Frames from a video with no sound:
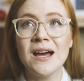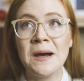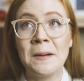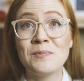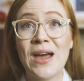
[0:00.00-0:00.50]

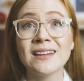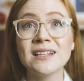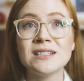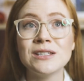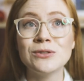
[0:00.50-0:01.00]

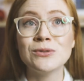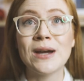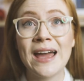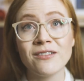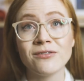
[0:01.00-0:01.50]
unless
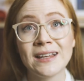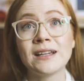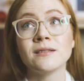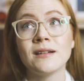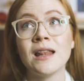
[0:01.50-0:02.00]
you have
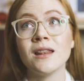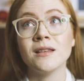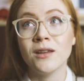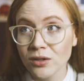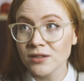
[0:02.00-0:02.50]
like a
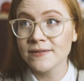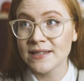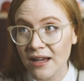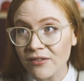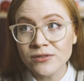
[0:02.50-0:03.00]
lot of
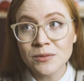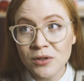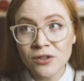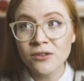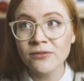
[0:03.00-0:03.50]
stuff to
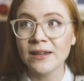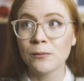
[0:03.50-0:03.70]
move,